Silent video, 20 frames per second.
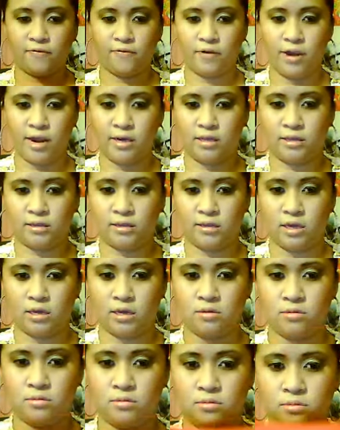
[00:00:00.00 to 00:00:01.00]
for
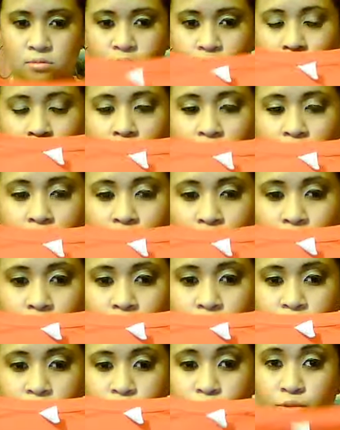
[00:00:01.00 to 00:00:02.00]
anything, and it
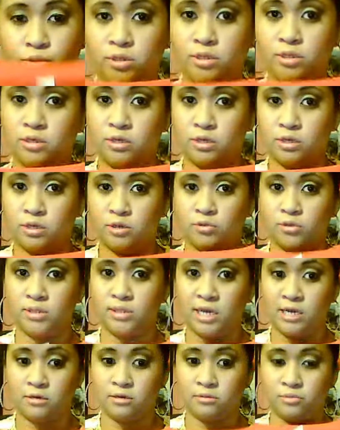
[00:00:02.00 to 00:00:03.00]
looks really good with
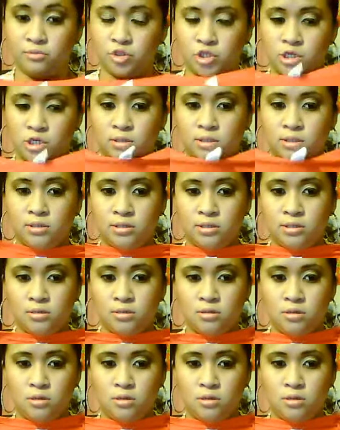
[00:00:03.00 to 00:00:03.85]
denim jeans.